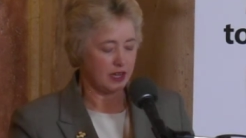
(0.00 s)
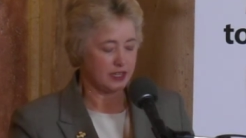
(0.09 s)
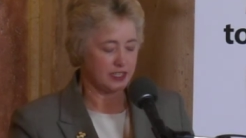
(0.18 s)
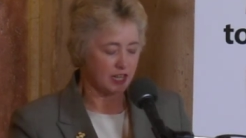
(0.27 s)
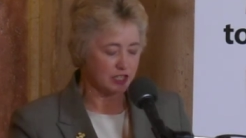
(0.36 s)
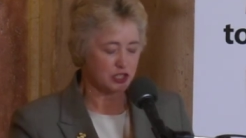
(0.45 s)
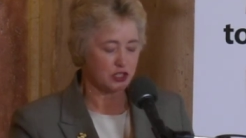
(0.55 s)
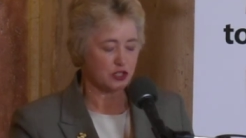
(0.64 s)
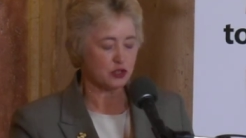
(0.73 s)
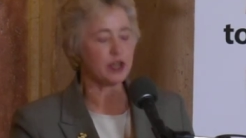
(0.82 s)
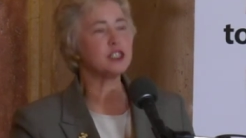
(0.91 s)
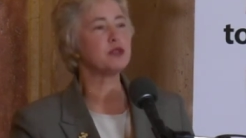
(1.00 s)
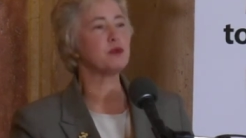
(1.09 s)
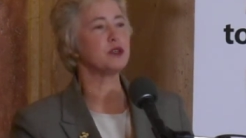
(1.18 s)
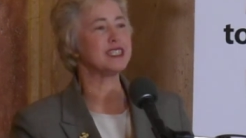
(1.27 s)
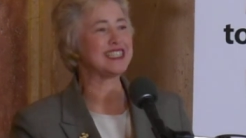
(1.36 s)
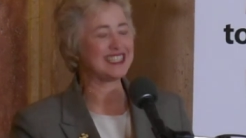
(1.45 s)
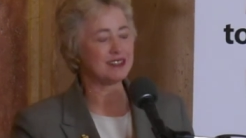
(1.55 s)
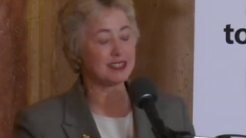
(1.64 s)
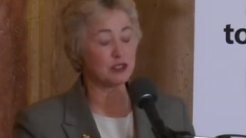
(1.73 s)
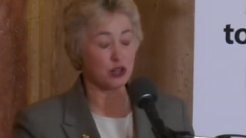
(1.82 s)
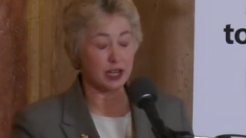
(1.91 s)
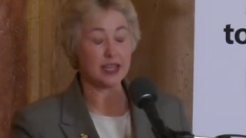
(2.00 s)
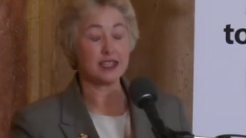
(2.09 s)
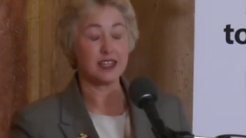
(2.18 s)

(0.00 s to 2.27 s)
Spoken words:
intelligent transfer. Let